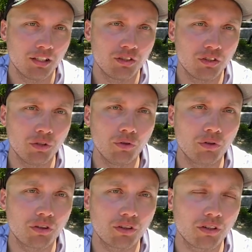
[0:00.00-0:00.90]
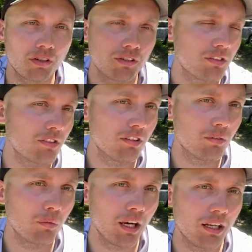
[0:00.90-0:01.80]
two thirds the
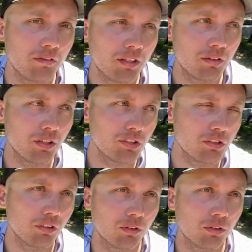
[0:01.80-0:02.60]
weight of the original,